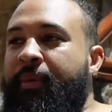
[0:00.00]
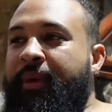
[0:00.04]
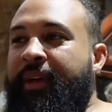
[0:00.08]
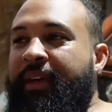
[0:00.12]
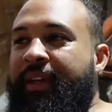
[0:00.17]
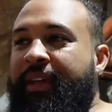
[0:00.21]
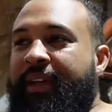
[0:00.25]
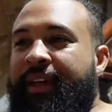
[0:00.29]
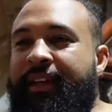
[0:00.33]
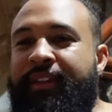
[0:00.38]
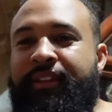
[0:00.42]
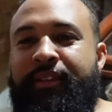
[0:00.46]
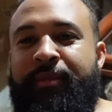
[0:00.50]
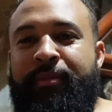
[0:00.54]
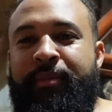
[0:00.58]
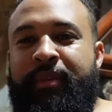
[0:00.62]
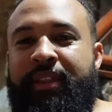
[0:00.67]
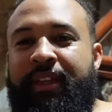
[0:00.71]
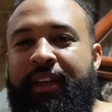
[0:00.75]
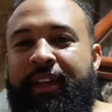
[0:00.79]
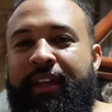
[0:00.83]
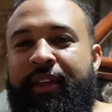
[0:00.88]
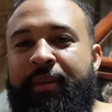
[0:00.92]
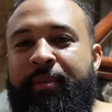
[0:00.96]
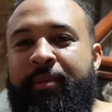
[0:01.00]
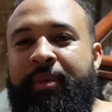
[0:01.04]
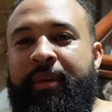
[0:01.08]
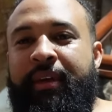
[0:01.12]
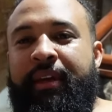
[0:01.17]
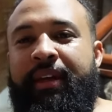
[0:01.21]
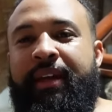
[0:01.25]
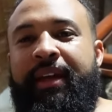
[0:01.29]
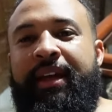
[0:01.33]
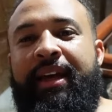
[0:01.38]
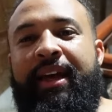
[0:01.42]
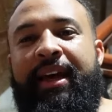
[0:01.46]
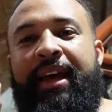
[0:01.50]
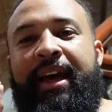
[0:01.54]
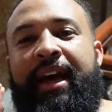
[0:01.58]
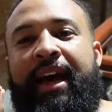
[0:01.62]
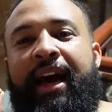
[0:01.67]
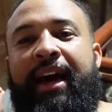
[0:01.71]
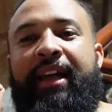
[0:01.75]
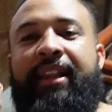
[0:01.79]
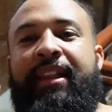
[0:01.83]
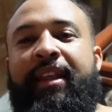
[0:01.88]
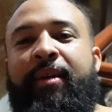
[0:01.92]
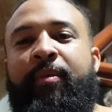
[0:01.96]
We're going to get some sleep
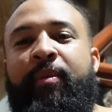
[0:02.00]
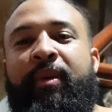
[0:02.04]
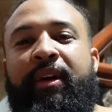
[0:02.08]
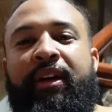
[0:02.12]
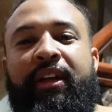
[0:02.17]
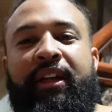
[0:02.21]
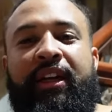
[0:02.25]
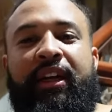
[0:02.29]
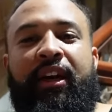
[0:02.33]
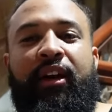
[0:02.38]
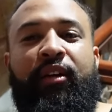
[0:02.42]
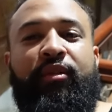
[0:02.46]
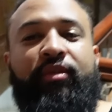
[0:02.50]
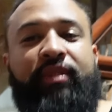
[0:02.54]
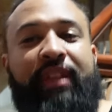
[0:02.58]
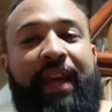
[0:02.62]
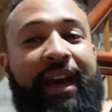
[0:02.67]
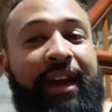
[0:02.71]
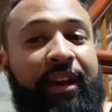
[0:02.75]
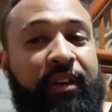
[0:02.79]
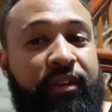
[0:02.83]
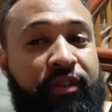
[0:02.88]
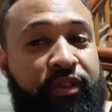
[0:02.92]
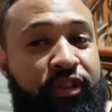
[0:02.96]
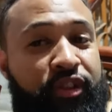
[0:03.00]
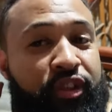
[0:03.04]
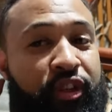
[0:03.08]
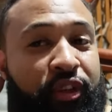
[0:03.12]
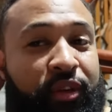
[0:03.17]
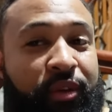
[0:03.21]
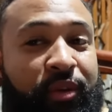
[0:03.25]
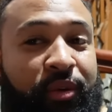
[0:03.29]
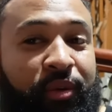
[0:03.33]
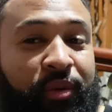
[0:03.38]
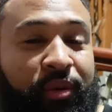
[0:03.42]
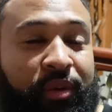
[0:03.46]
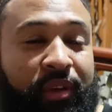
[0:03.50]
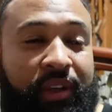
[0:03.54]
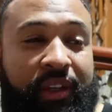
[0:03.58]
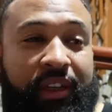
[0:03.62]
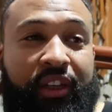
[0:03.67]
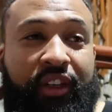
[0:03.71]
and then we're going to go down to